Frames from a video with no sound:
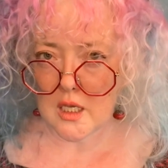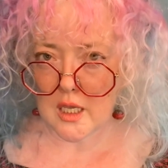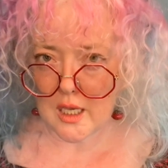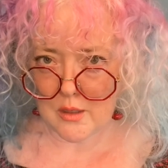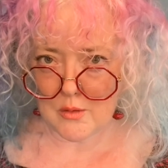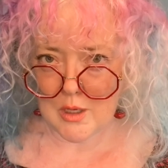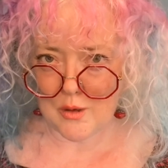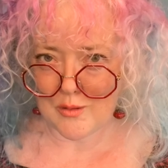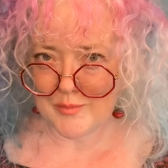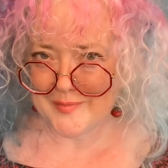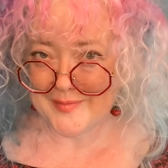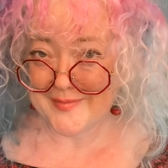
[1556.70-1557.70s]
in a row.
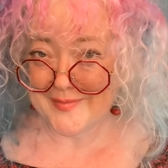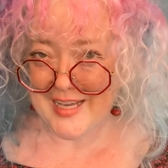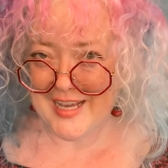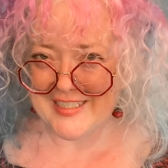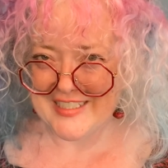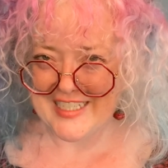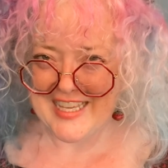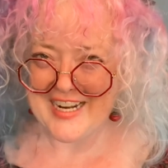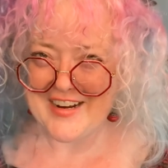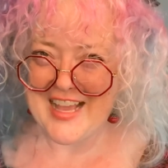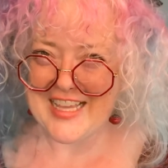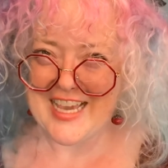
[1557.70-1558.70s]
I'll see you later,
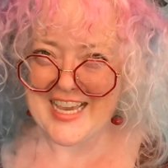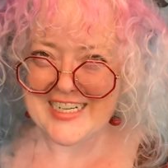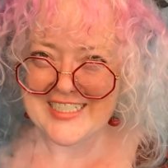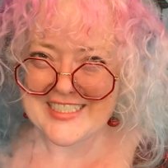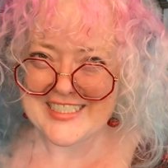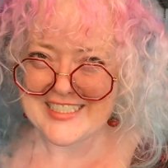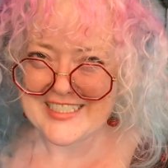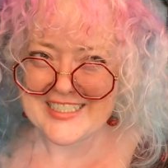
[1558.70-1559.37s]
alligators.